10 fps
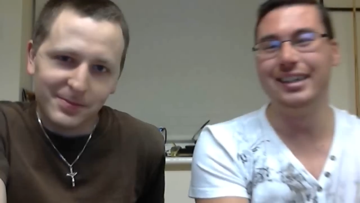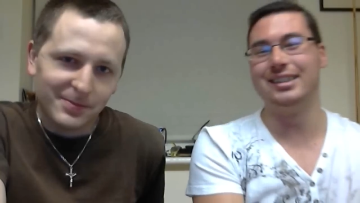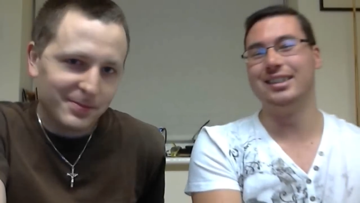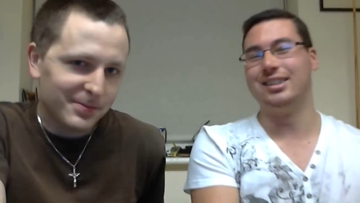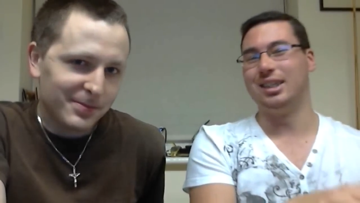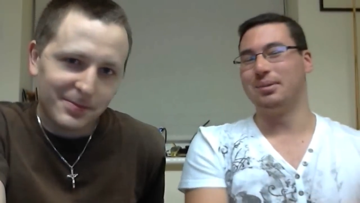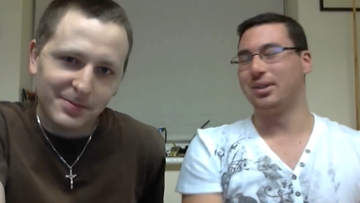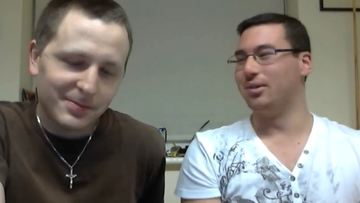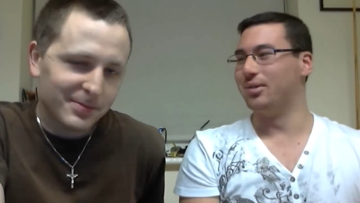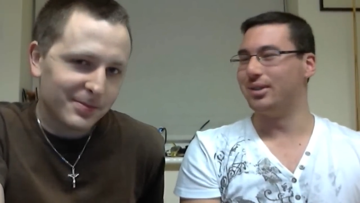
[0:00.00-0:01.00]
Speaker 1: This is
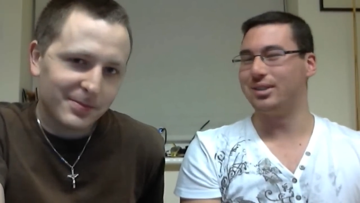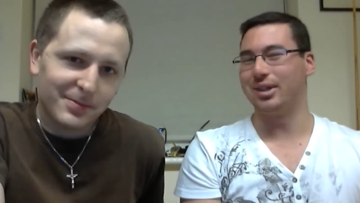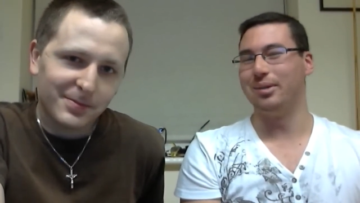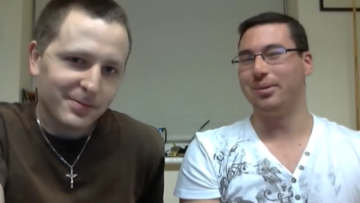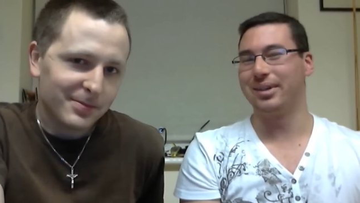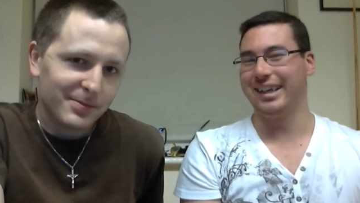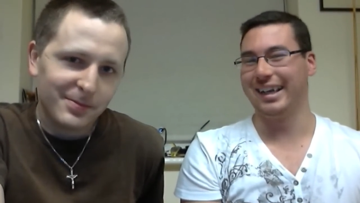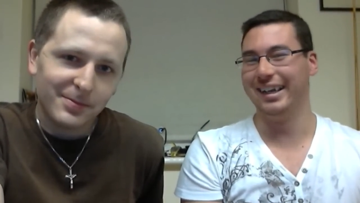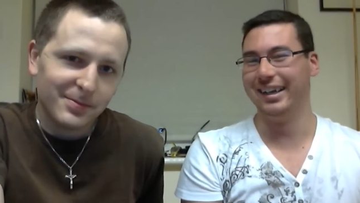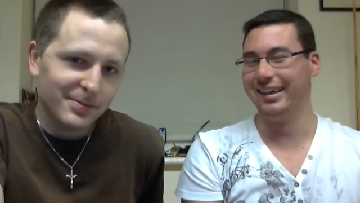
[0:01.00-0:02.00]
typical Russo
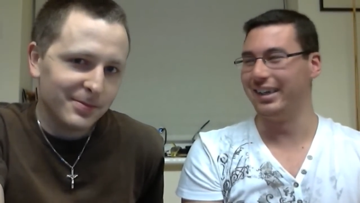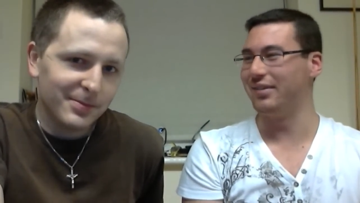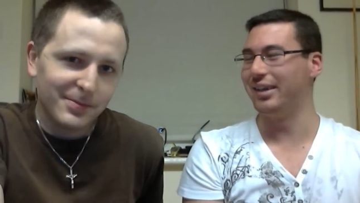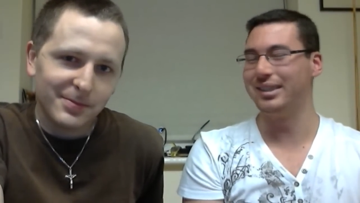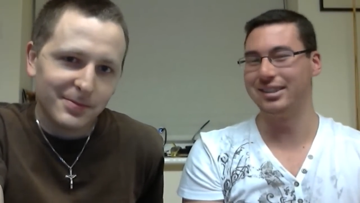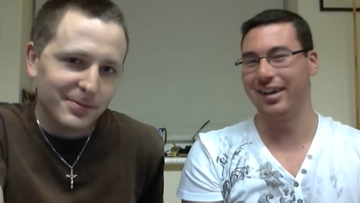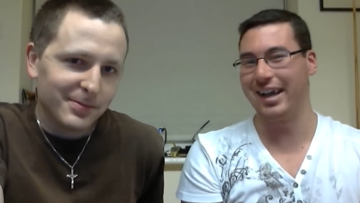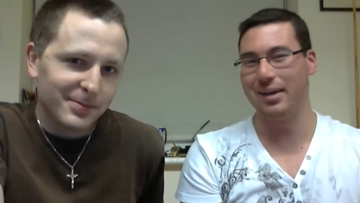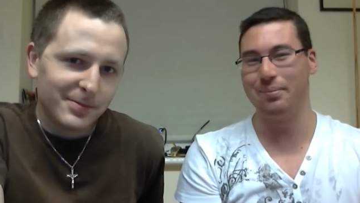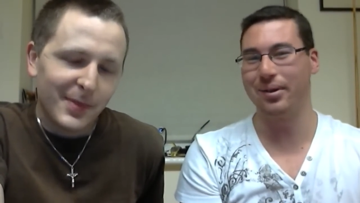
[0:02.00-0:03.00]
booking, even though he's not
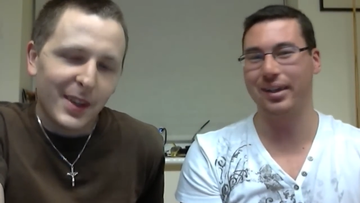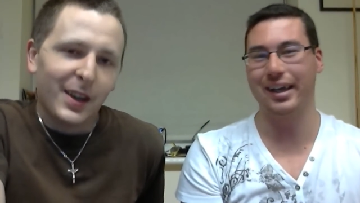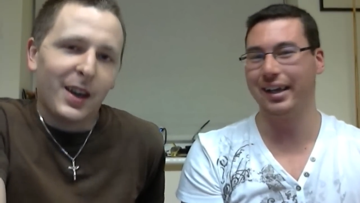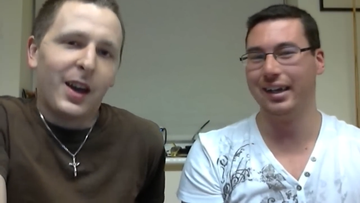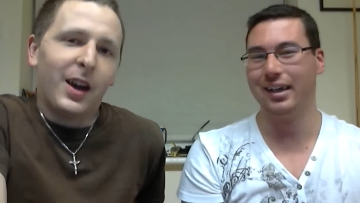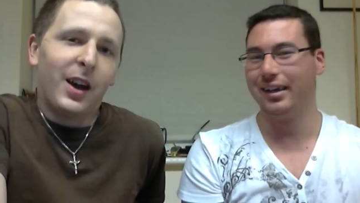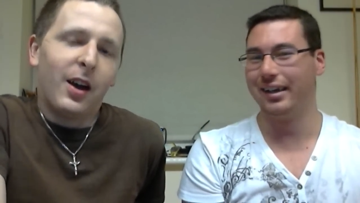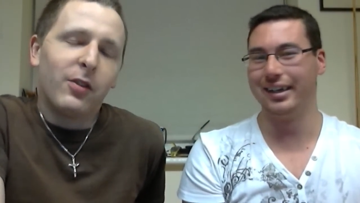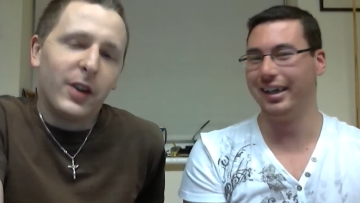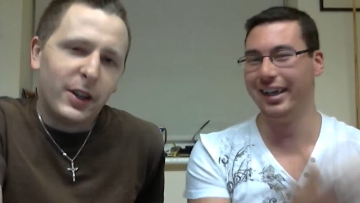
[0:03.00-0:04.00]
head
Speaker 2: booker.
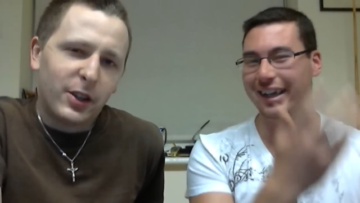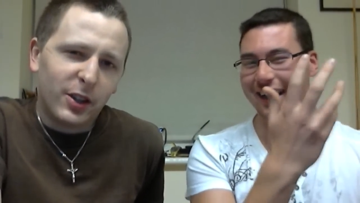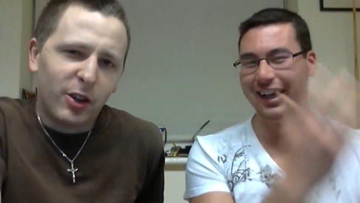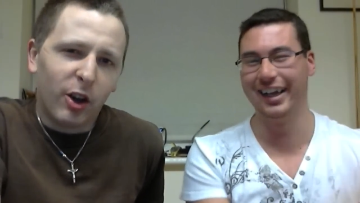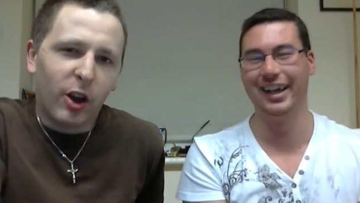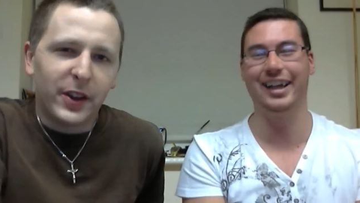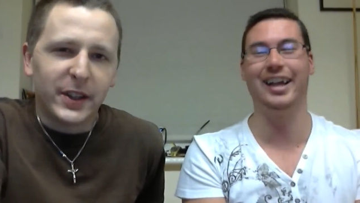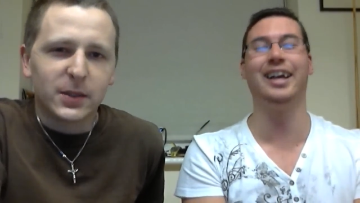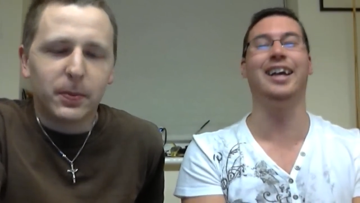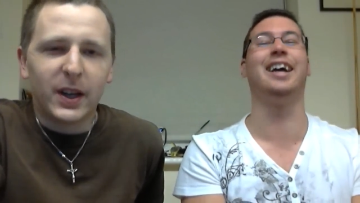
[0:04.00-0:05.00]
I really did not like
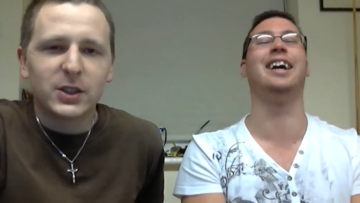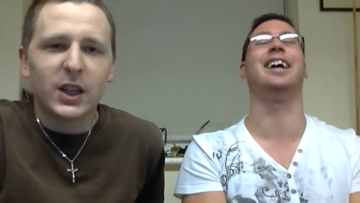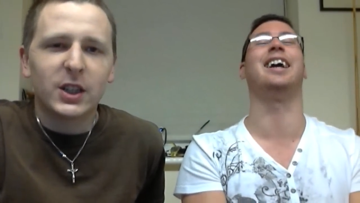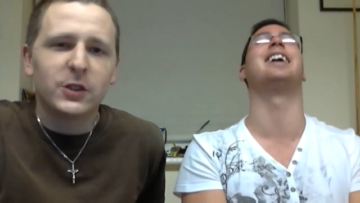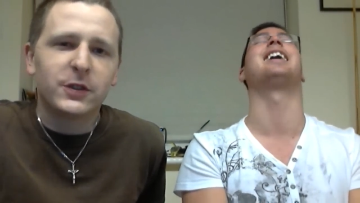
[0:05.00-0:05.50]
this match. As